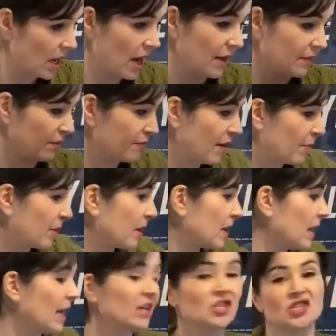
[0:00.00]
and the fabric
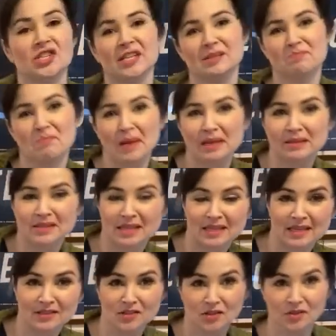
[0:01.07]
collection is building.
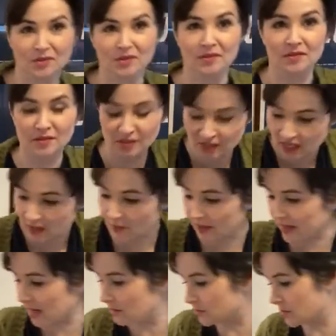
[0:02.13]
As you can see, we're
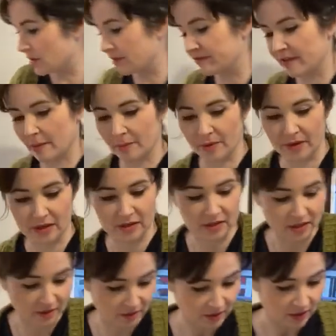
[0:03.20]
now doing fabrics,
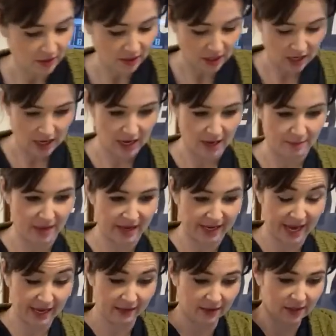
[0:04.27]
so um,
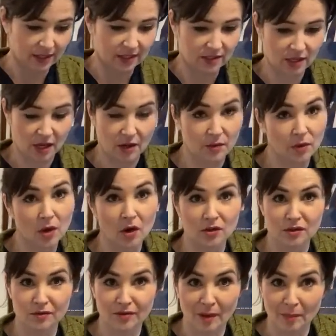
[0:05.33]
again, so
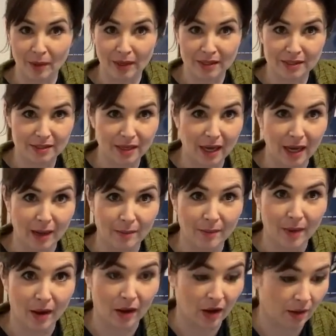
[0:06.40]
lots of fabrics um,
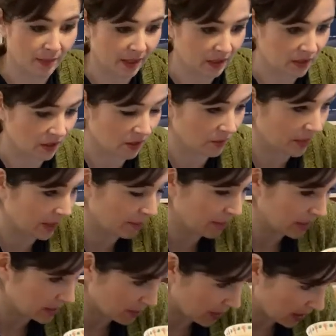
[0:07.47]
are coming so that we can
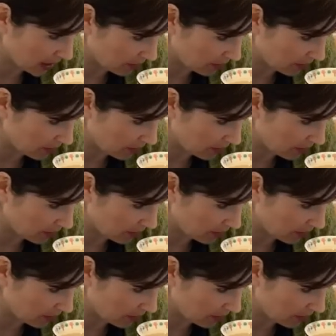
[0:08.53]
build up our